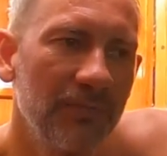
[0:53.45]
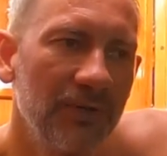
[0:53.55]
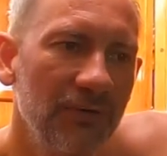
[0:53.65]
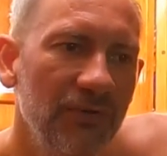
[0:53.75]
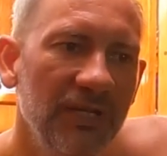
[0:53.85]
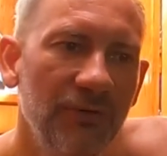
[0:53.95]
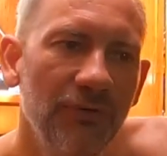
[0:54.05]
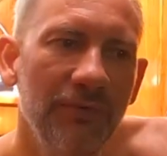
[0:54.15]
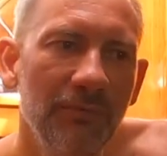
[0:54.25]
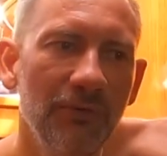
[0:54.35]
you need to
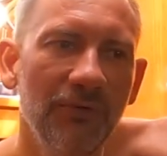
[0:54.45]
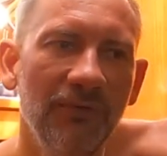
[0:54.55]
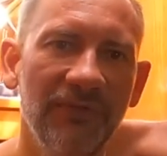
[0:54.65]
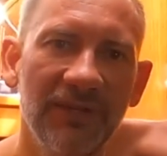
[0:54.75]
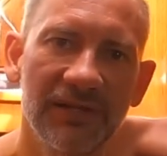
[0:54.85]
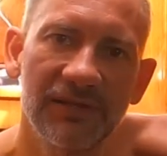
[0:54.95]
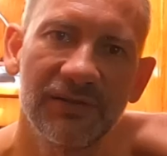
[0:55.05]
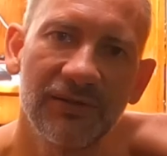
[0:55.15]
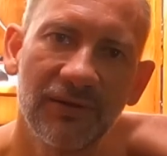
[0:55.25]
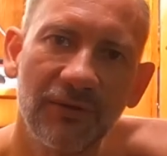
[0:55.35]
remove
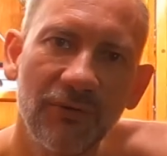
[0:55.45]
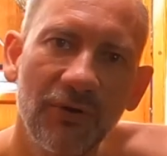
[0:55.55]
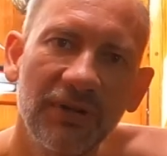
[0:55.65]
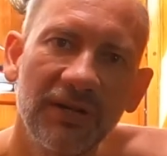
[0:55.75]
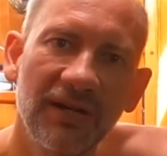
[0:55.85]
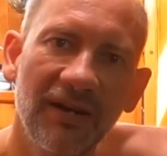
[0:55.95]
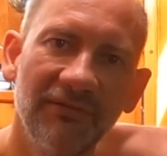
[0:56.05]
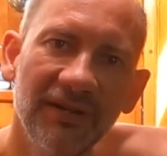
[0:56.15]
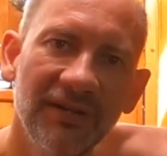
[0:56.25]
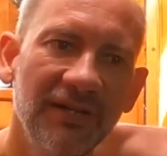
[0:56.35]
this rocker
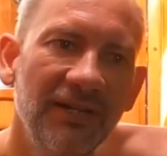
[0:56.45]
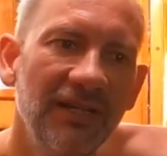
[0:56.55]
cover,